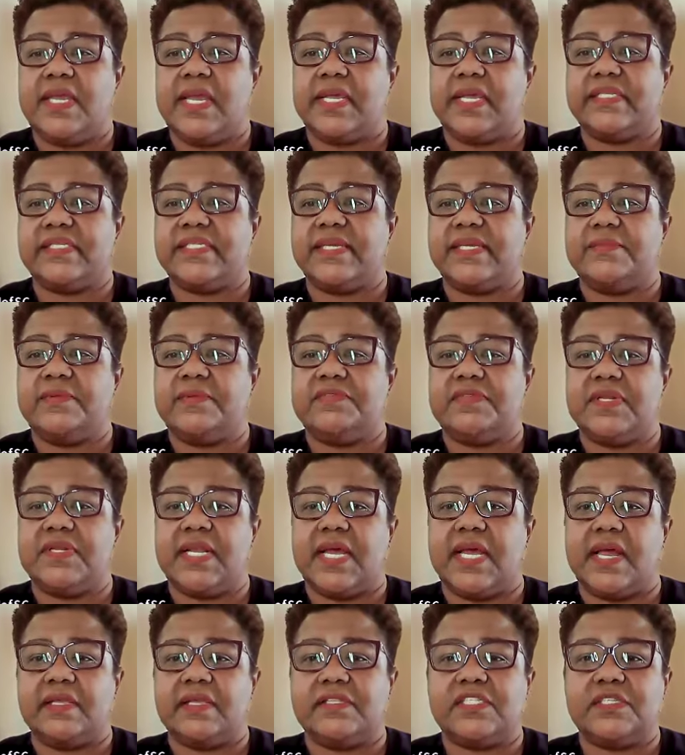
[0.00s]
yet some of
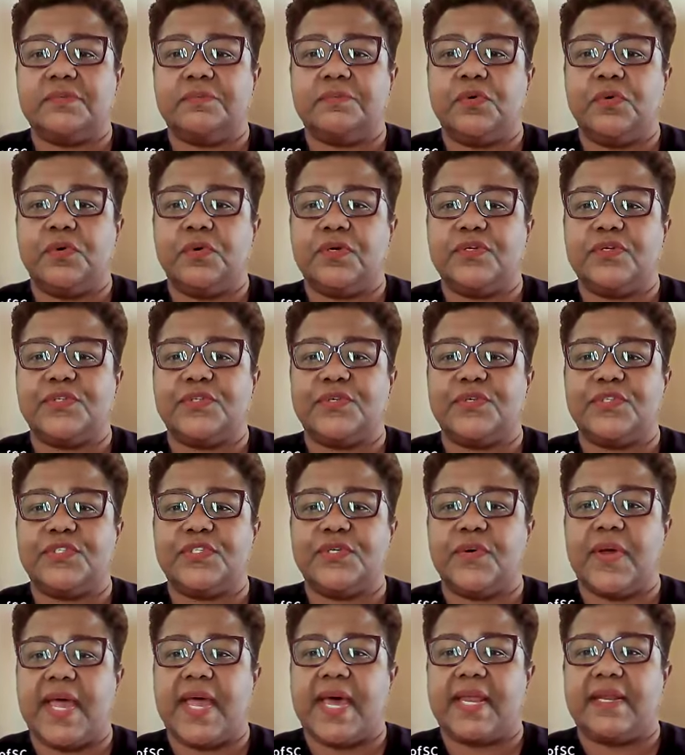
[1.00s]
the non-supporters are
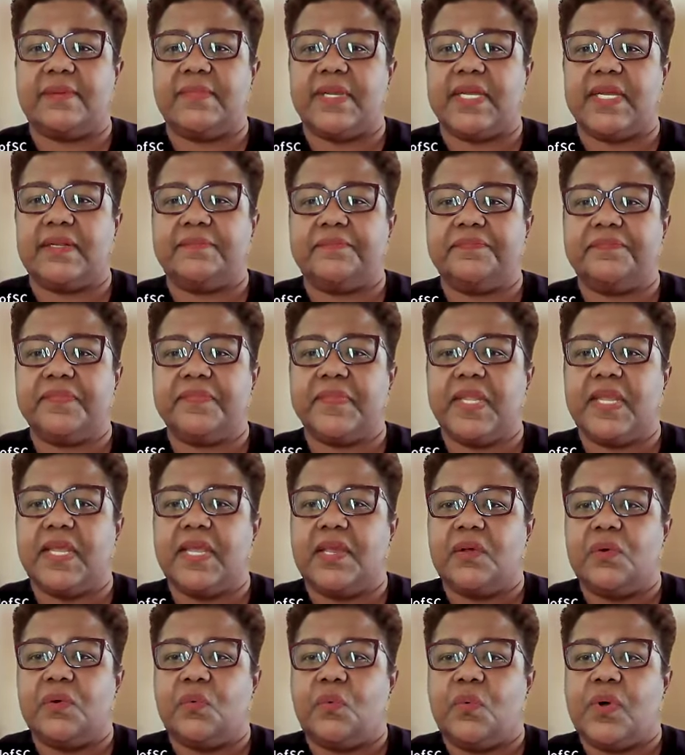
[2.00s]
so adamant,
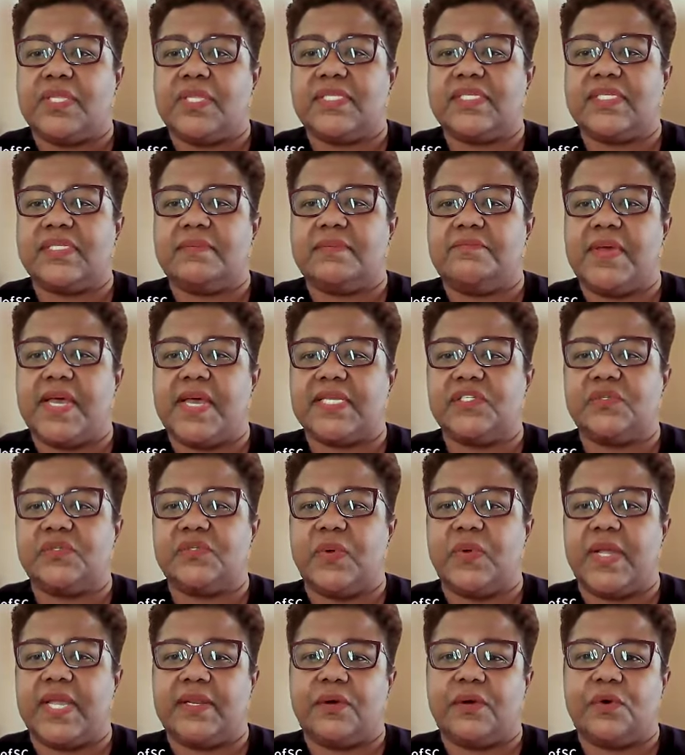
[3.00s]
what's the
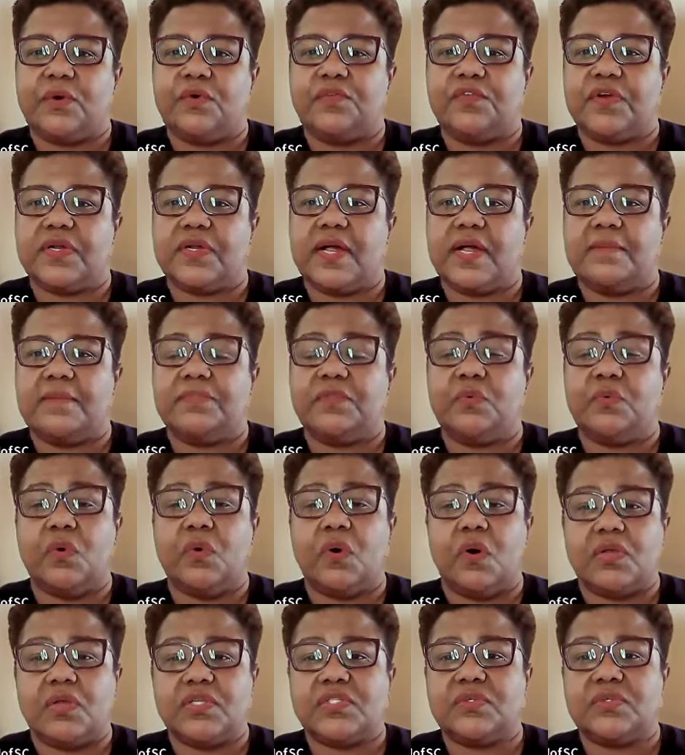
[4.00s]
best way to overcome the
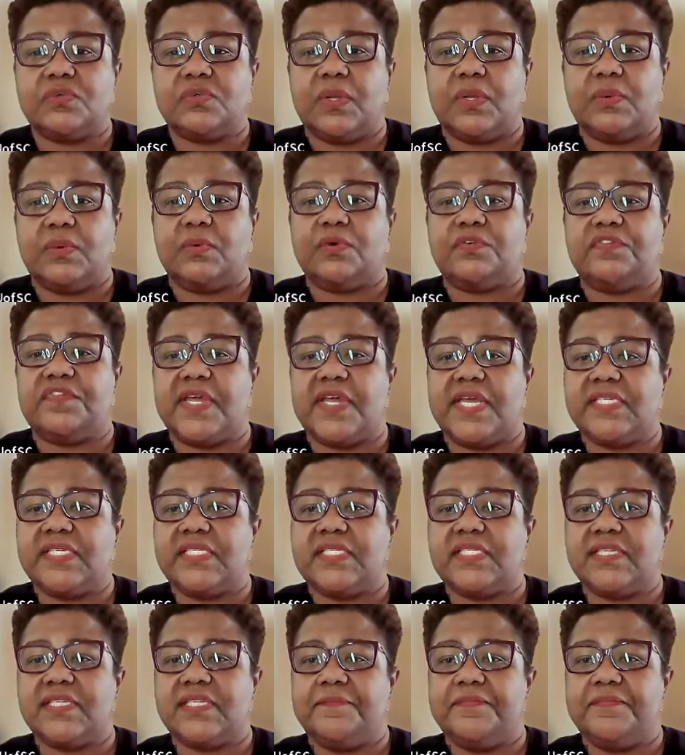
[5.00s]
walls we will
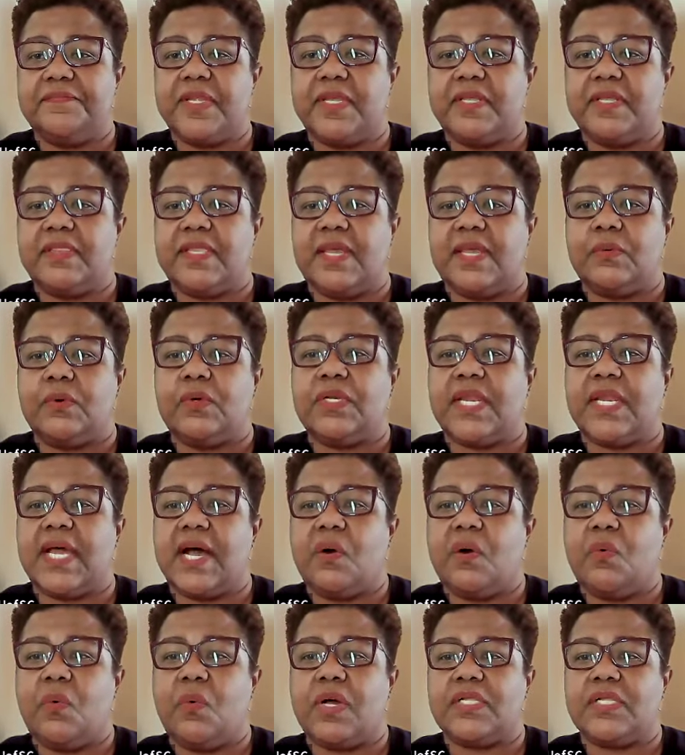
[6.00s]
face? They will
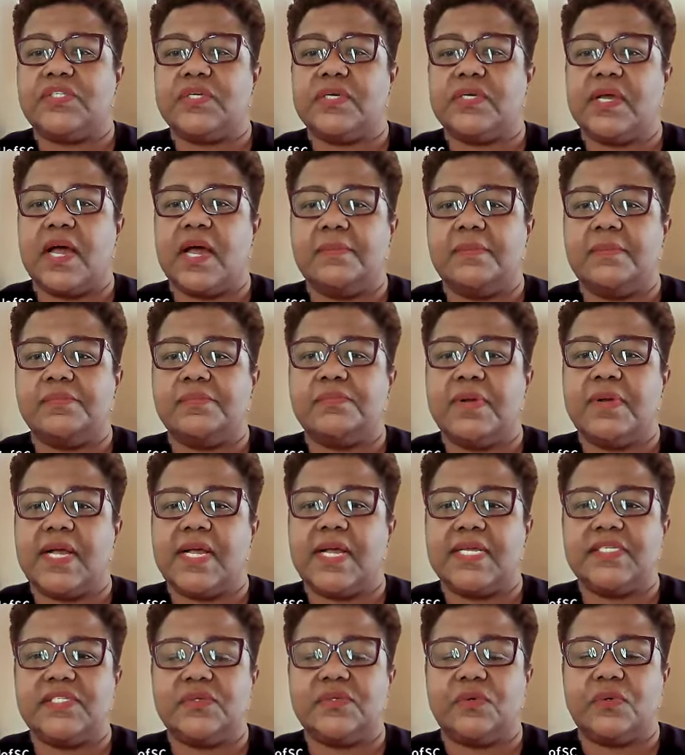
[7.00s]
not want to
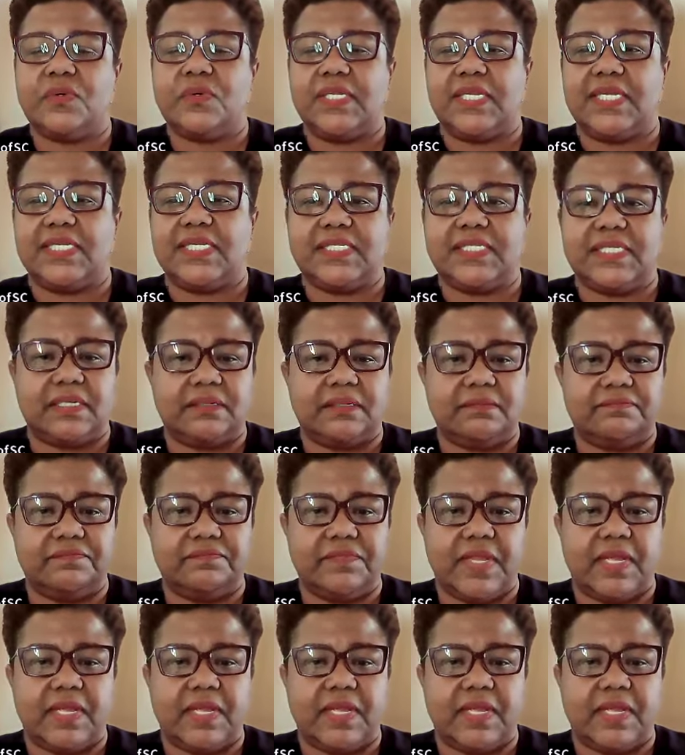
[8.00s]
compromise or listen,